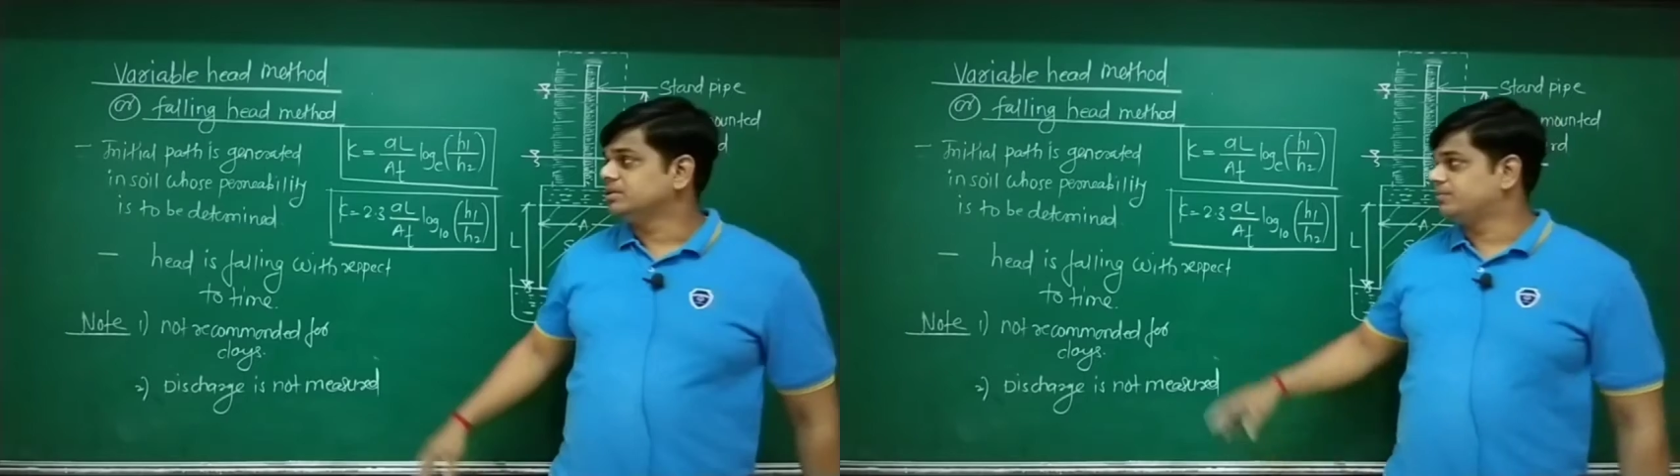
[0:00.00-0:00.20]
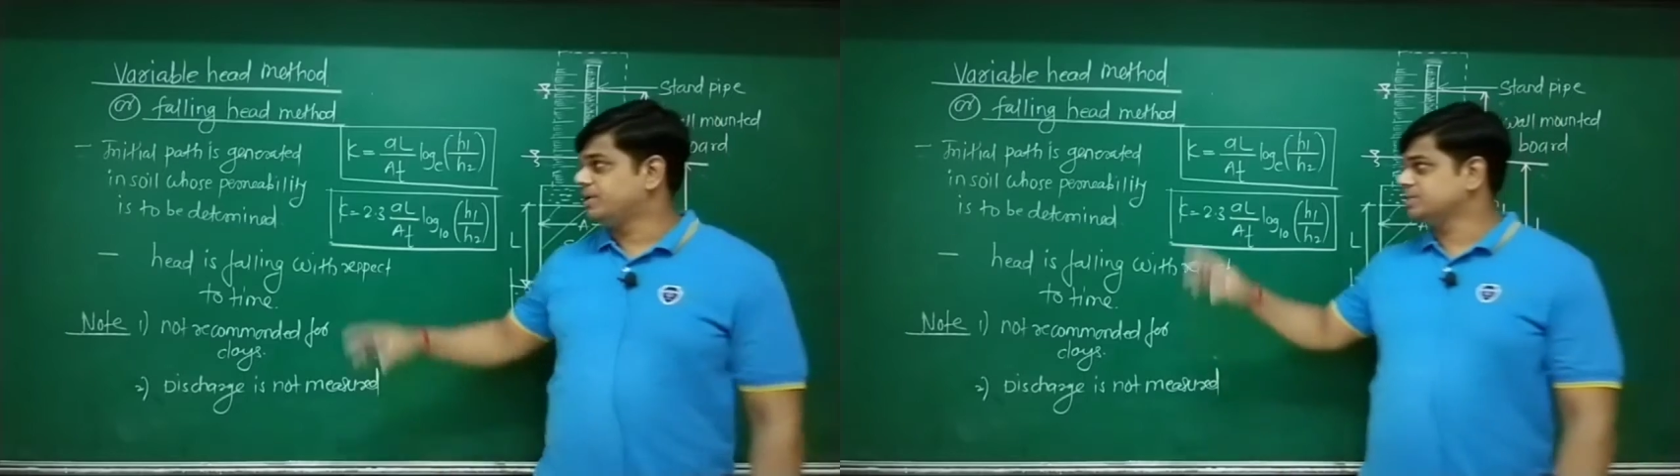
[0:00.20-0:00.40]

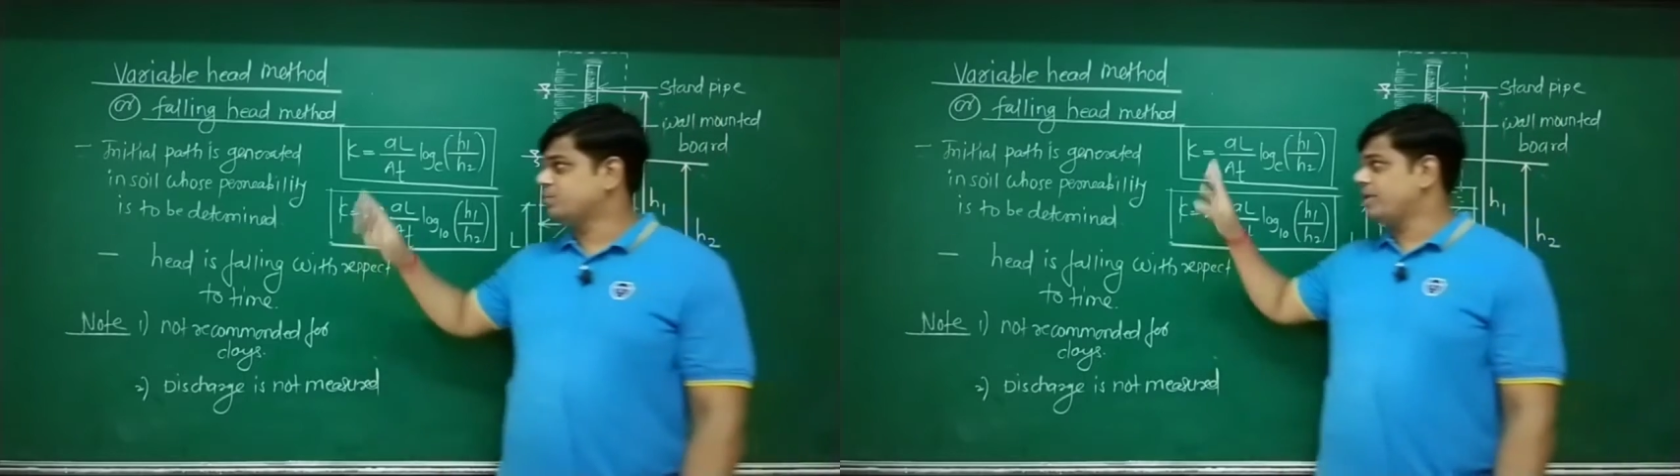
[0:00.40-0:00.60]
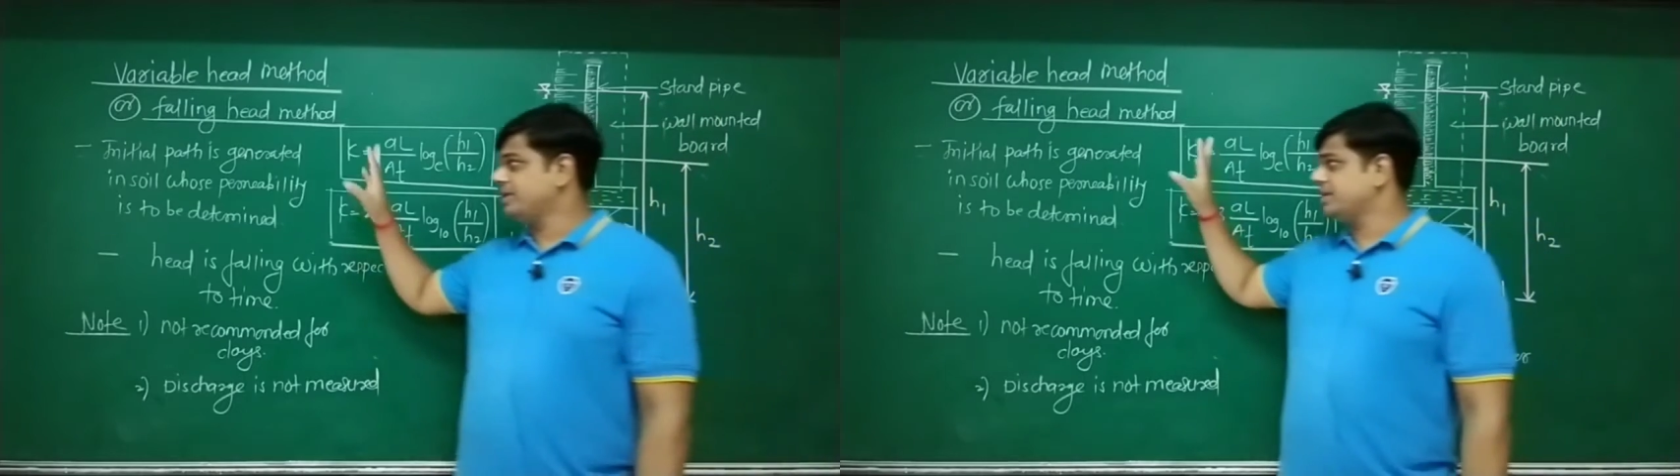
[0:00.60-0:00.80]
The
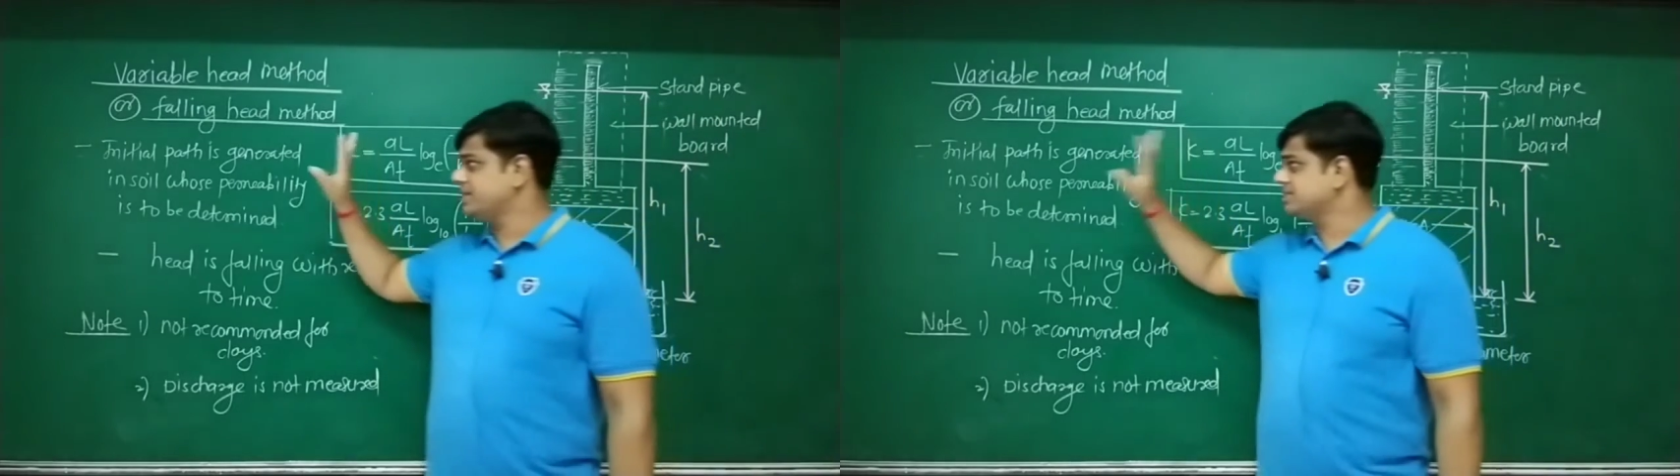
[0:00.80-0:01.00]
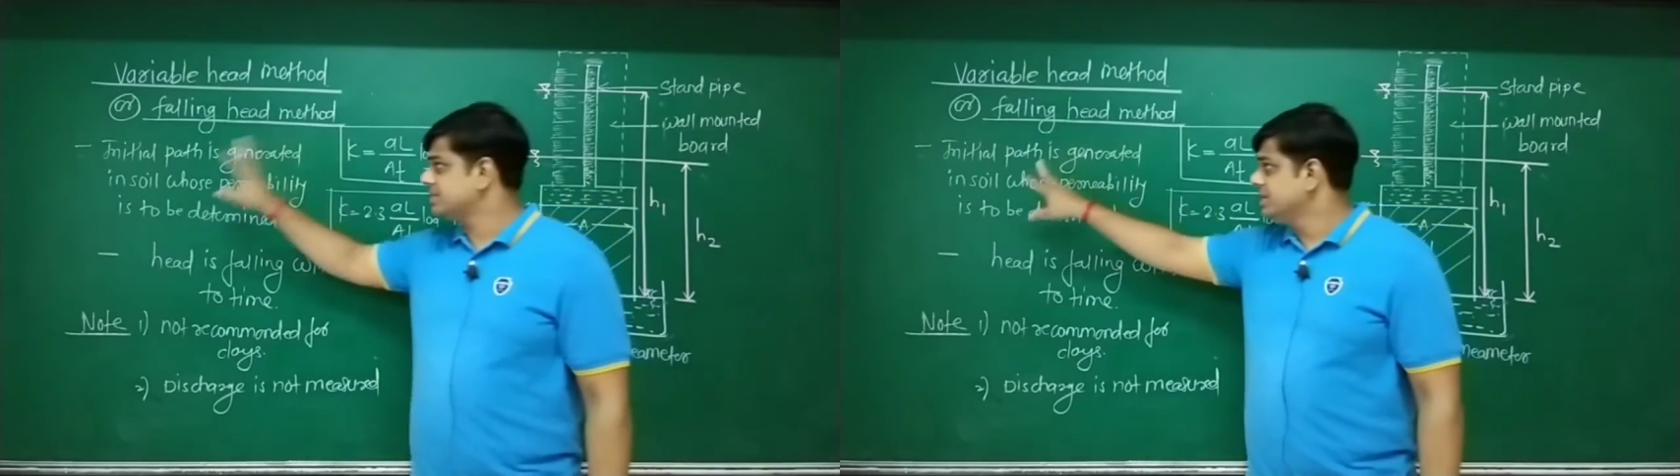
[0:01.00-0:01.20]
first point
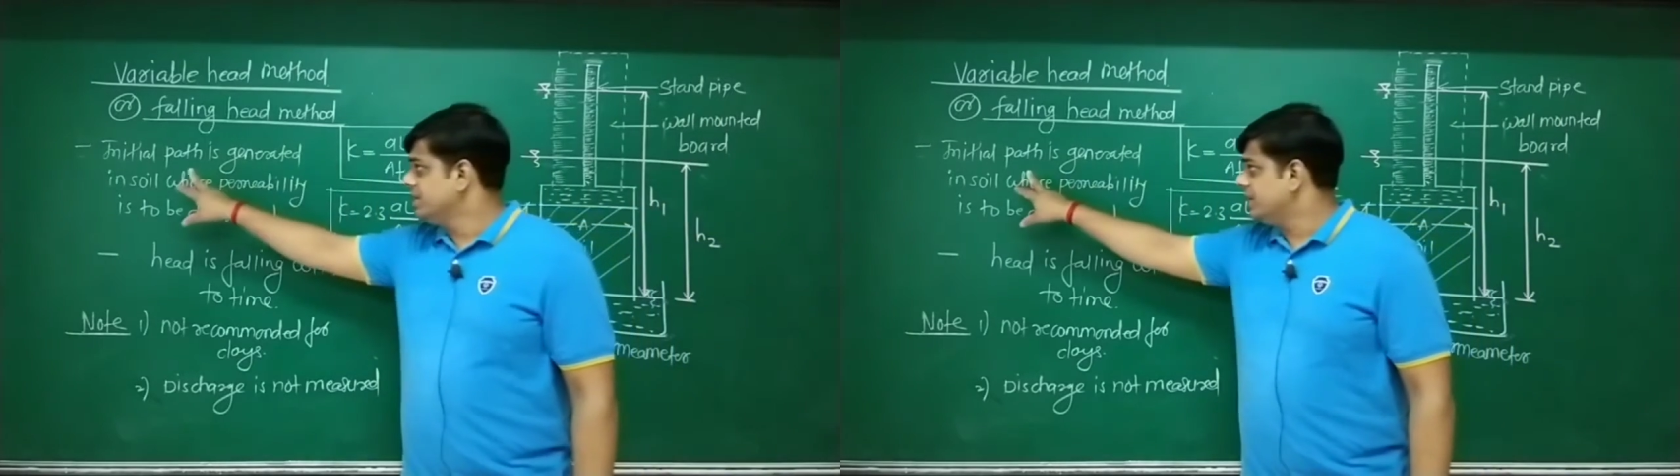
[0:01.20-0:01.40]
is,